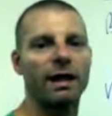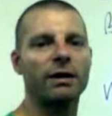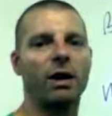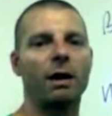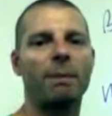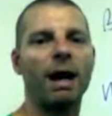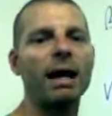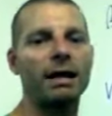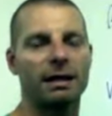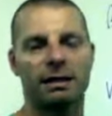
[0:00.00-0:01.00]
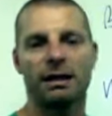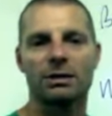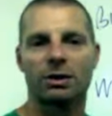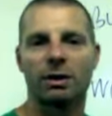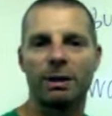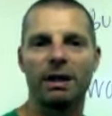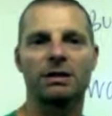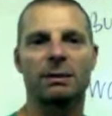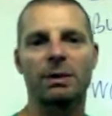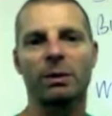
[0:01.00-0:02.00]
Then our buy-in is going to
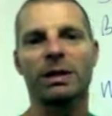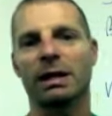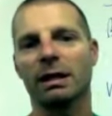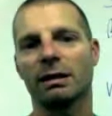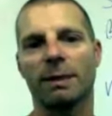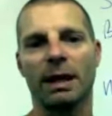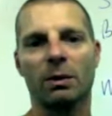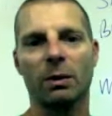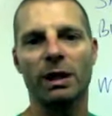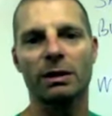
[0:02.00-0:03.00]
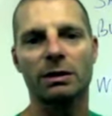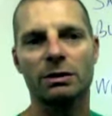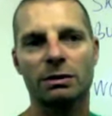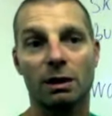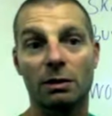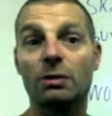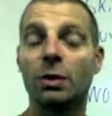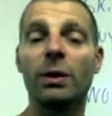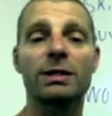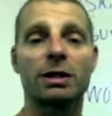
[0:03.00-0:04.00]
be something we did about a week or
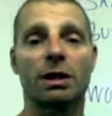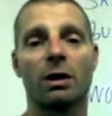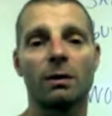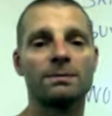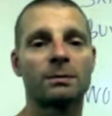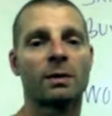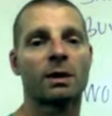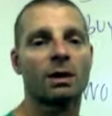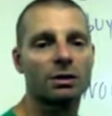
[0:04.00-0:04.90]
2 weeks ago.